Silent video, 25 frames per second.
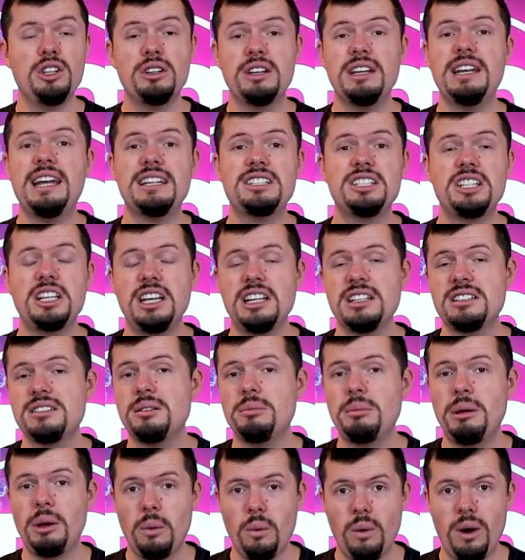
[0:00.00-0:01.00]
you can actually get
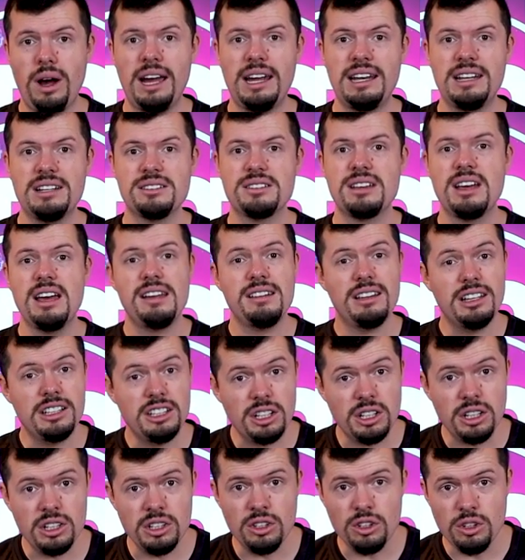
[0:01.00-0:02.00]
something wireless that
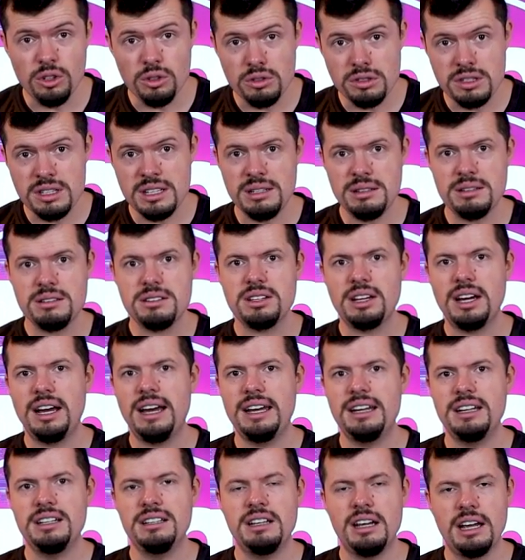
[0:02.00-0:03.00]
you can use the
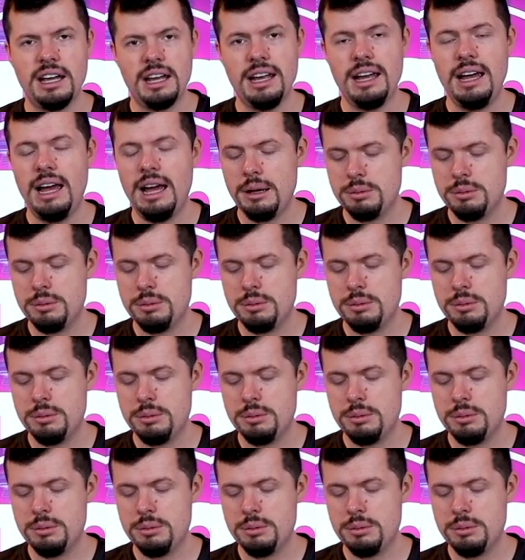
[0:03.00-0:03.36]
entire day,